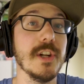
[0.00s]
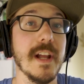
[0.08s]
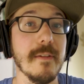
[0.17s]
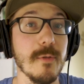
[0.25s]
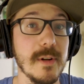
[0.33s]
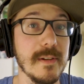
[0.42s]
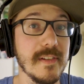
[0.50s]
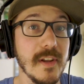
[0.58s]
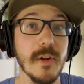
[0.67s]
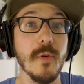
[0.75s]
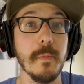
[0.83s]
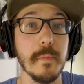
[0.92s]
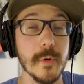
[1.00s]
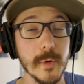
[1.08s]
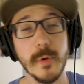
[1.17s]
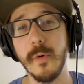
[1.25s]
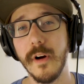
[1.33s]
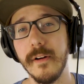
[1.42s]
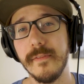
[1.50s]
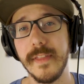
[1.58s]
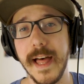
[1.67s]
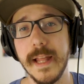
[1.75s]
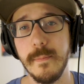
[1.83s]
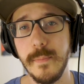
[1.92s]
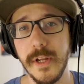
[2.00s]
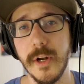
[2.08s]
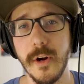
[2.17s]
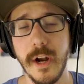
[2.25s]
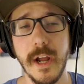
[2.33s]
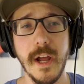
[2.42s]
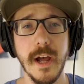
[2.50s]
every single brew of that beer.